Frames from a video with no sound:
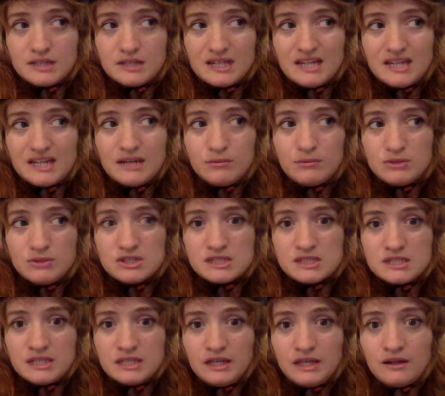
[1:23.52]
It would just
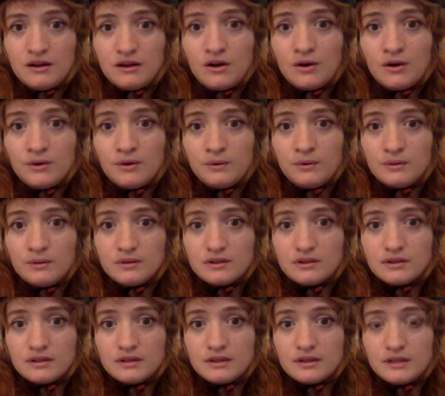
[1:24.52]
stay cold,
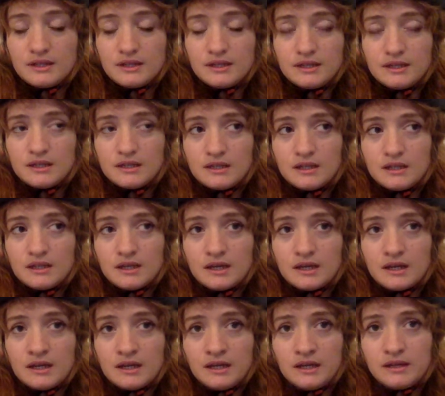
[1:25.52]

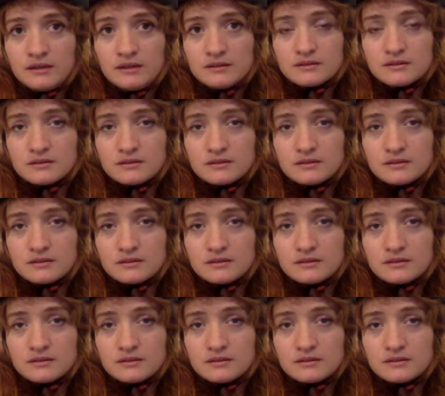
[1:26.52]
and then